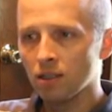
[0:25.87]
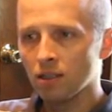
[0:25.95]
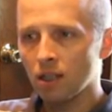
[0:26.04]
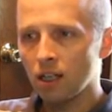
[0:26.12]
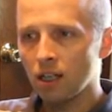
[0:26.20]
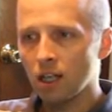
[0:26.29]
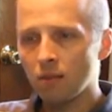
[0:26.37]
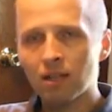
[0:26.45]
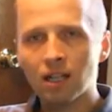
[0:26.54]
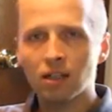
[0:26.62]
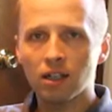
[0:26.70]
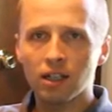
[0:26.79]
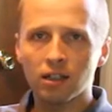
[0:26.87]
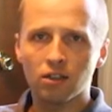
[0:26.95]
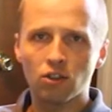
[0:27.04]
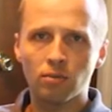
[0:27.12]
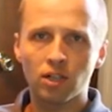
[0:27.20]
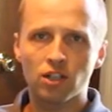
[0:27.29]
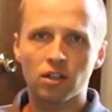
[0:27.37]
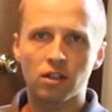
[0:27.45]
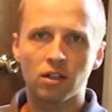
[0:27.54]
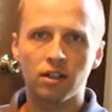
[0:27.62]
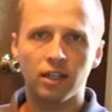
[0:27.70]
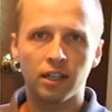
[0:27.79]
I'm not going to get too much into
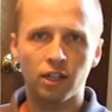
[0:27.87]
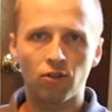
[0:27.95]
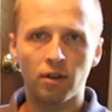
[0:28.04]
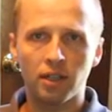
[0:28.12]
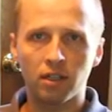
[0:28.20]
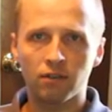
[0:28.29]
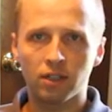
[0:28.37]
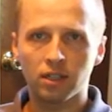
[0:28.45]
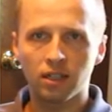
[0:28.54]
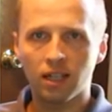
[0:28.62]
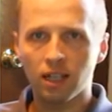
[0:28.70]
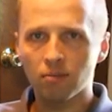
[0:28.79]
the nitty-gritty of it today.